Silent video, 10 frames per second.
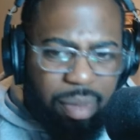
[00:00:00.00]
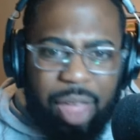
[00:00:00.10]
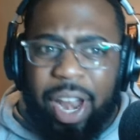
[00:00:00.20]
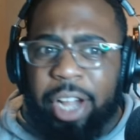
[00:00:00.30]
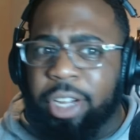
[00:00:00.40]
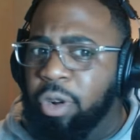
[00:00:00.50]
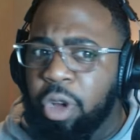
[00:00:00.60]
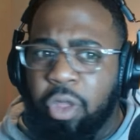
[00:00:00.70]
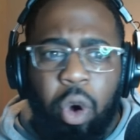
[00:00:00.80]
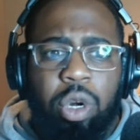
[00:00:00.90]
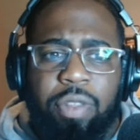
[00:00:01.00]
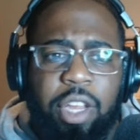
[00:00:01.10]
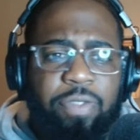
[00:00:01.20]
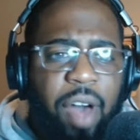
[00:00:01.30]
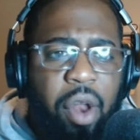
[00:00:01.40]
Then I don't know the order of
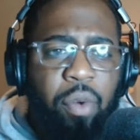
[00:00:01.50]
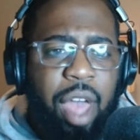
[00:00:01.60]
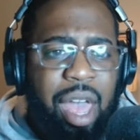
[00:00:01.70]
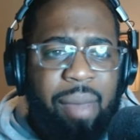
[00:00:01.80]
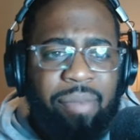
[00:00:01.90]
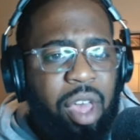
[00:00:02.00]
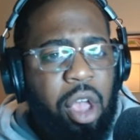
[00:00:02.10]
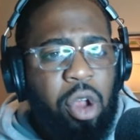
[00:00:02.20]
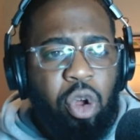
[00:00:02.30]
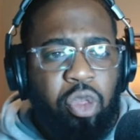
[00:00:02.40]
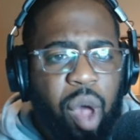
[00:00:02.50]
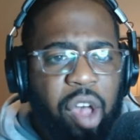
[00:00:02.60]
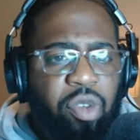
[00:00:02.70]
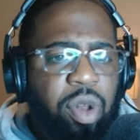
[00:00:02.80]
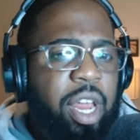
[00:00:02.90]
these final games.
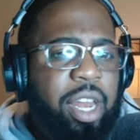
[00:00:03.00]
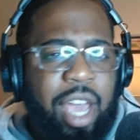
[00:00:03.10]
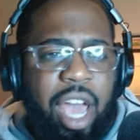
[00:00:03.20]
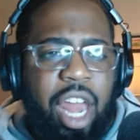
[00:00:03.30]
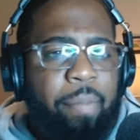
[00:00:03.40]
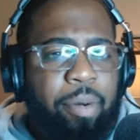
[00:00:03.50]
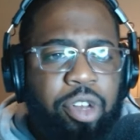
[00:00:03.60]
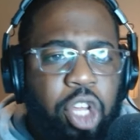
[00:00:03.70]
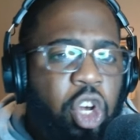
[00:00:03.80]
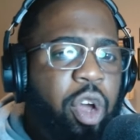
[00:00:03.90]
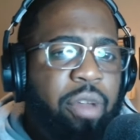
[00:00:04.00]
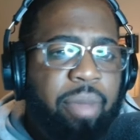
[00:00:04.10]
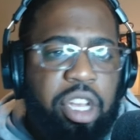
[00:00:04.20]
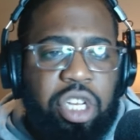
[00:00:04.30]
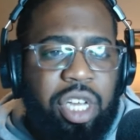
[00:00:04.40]
Northwestern, Indiana, Purdue, and
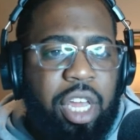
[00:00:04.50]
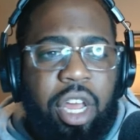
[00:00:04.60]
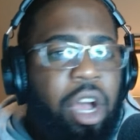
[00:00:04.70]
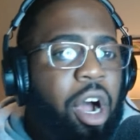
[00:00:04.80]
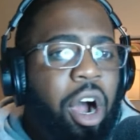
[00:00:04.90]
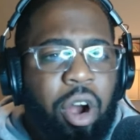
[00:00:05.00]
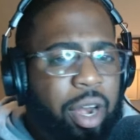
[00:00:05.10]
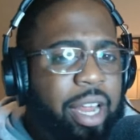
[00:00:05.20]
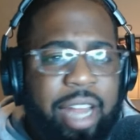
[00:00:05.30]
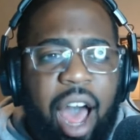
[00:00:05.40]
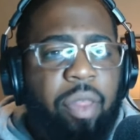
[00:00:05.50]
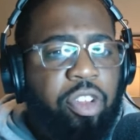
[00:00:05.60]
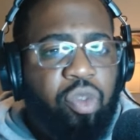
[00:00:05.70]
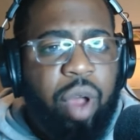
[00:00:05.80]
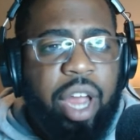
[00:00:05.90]
Michigan are down the
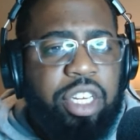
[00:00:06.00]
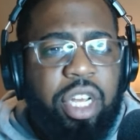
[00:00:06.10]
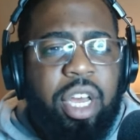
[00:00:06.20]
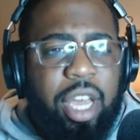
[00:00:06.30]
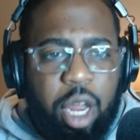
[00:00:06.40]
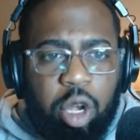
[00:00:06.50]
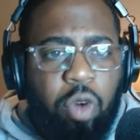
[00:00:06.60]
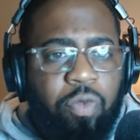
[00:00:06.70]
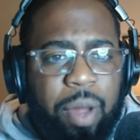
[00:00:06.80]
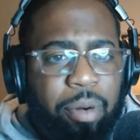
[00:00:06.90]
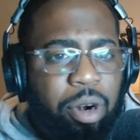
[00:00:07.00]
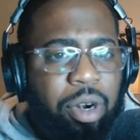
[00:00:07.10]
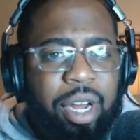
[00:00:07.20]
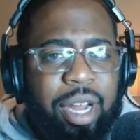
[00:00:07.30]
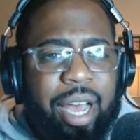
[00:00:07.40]
stretch in November.
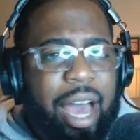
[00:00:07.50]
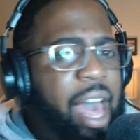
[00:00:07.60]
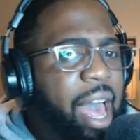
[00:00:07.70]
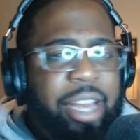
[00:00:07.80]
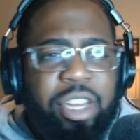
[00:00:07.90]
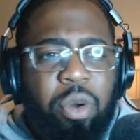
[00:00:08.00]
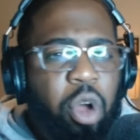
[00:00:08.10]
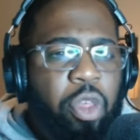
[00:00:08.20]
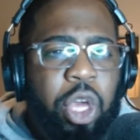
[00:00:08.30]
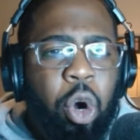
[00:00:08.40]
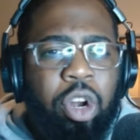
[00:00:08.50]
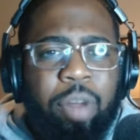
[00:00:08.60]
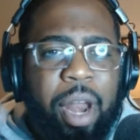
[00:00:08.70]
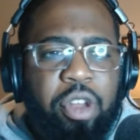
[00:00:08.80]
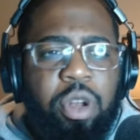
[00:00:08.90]
I don't know the order,
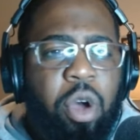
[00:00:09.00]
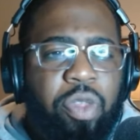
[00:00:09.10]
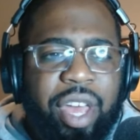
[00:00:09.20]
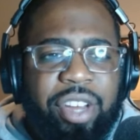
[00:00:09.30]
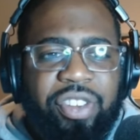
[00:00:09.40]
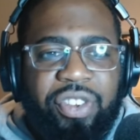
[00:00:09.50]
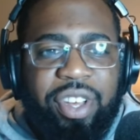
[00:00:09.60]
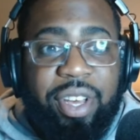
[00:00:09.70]
but I do know this.